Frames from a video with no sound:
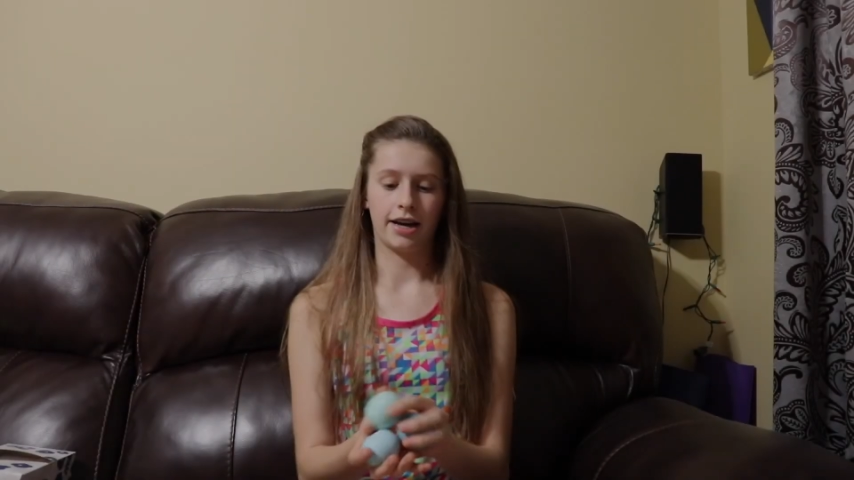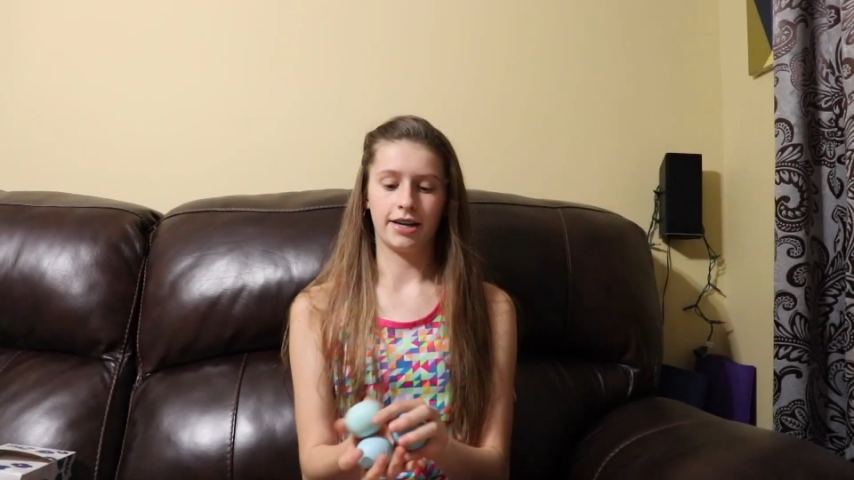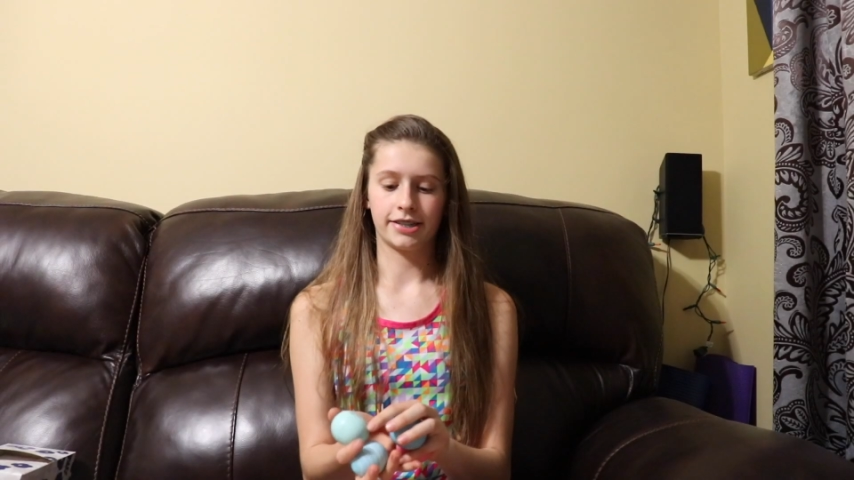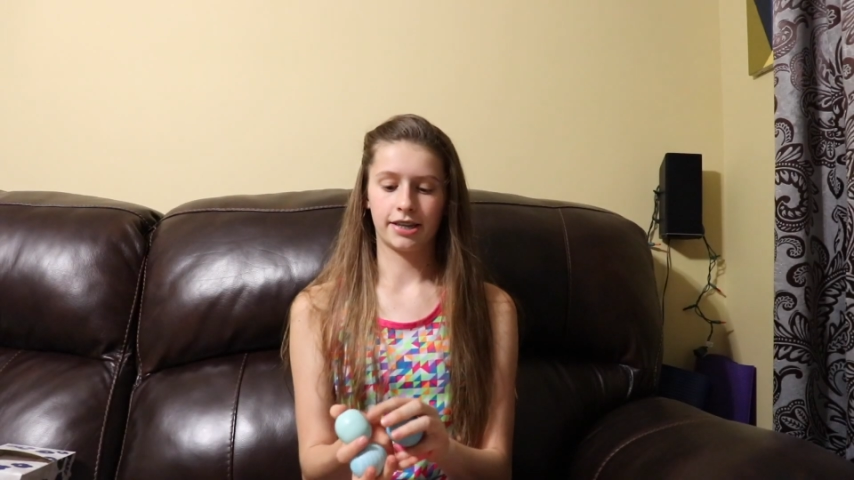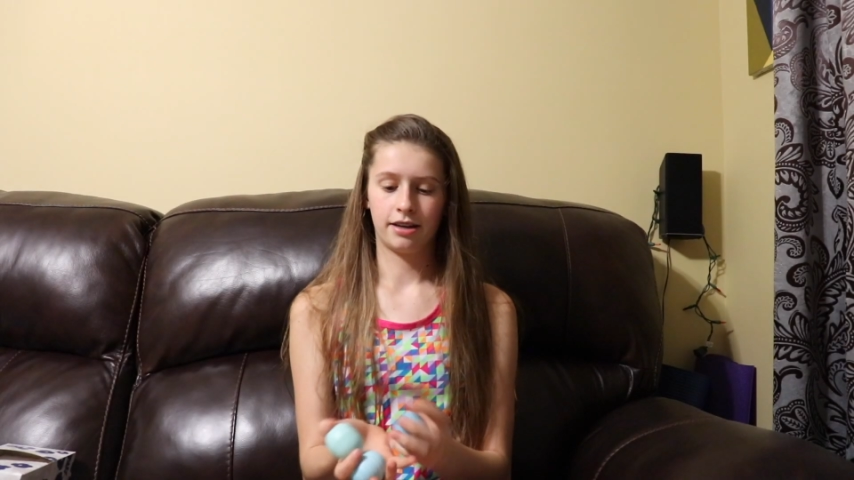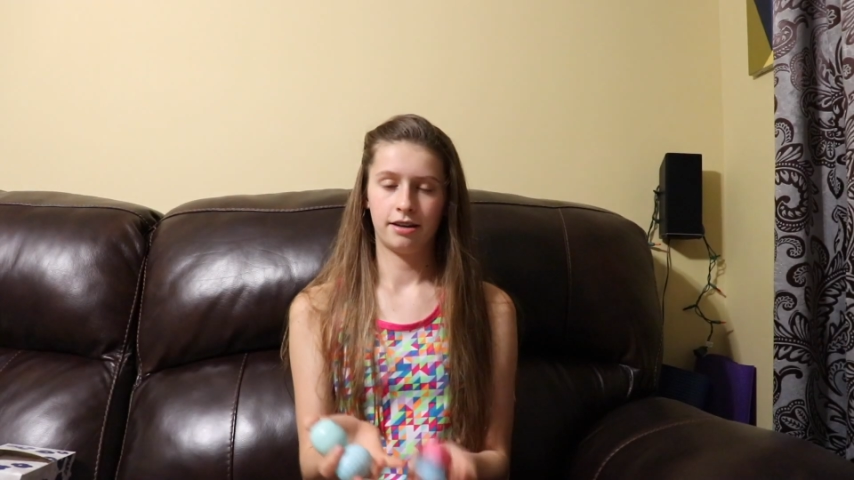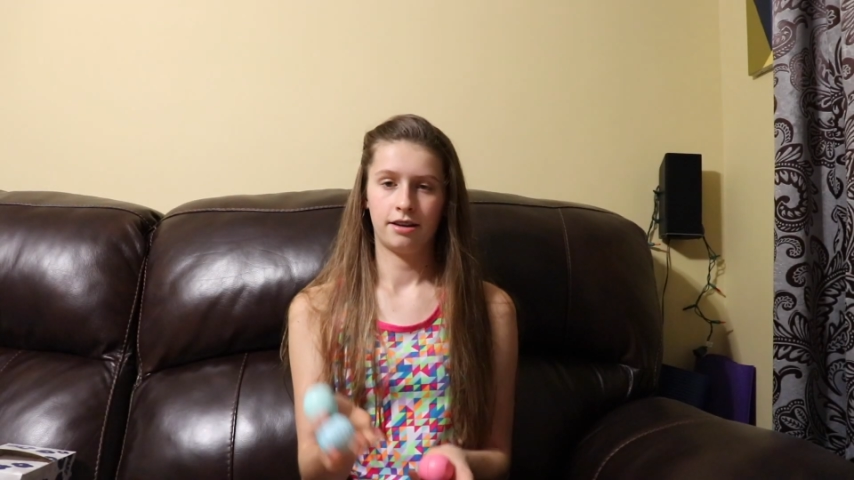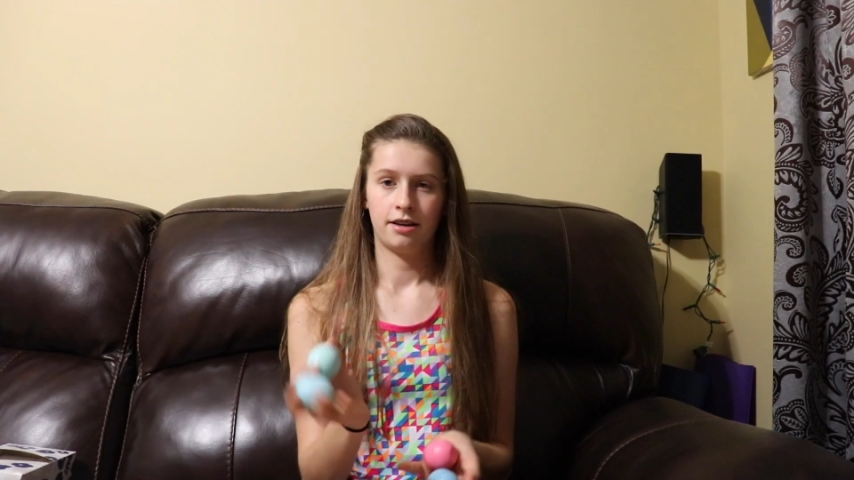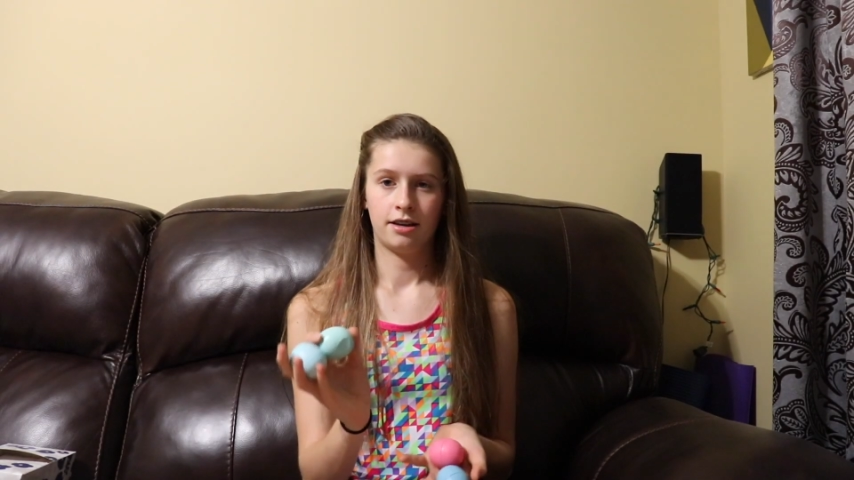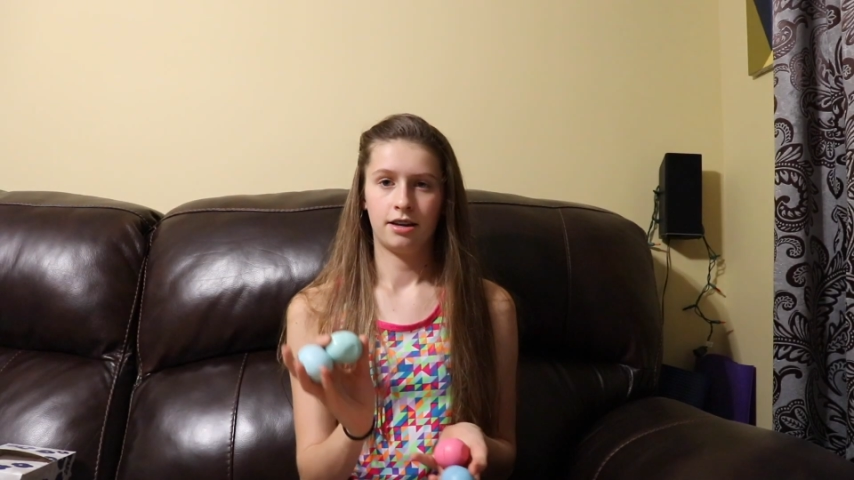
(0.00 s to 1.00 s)
guys,
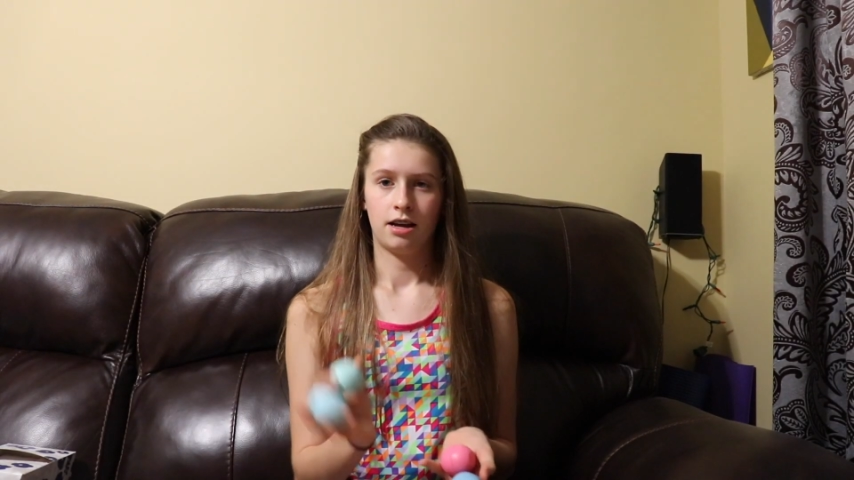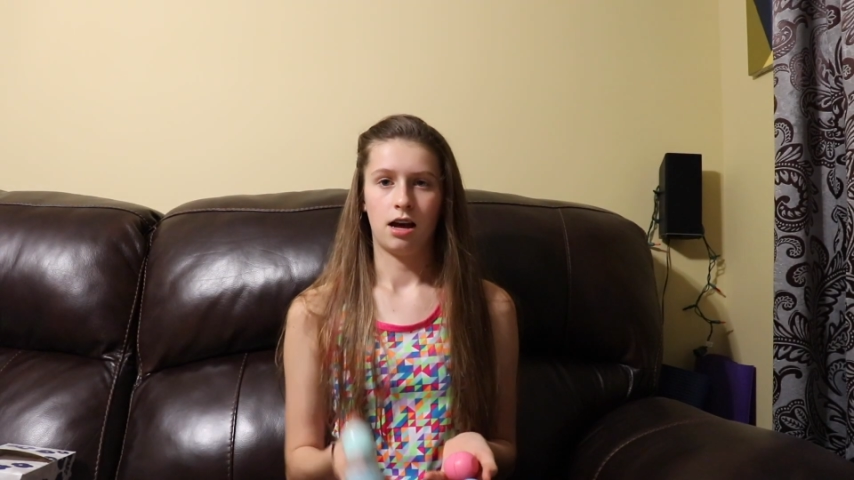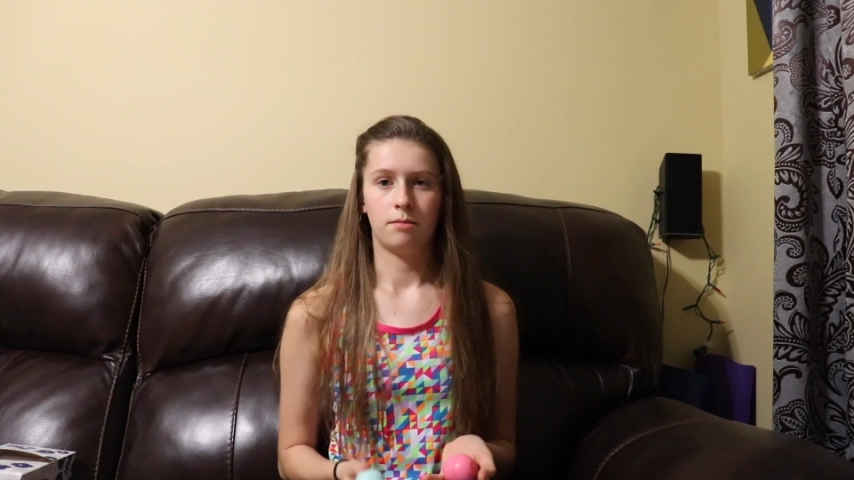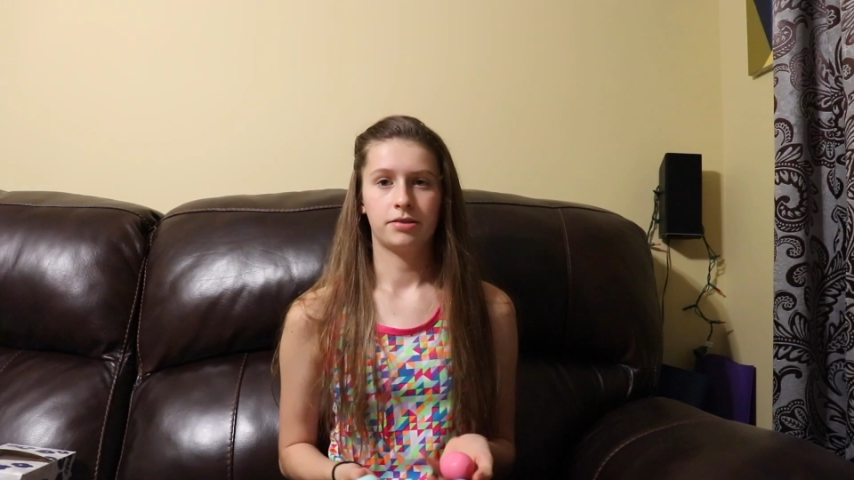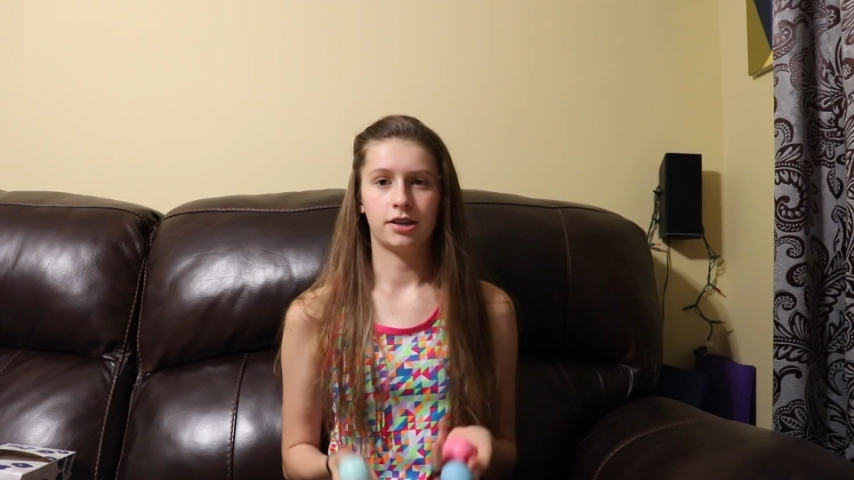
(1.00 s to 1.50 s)
I'm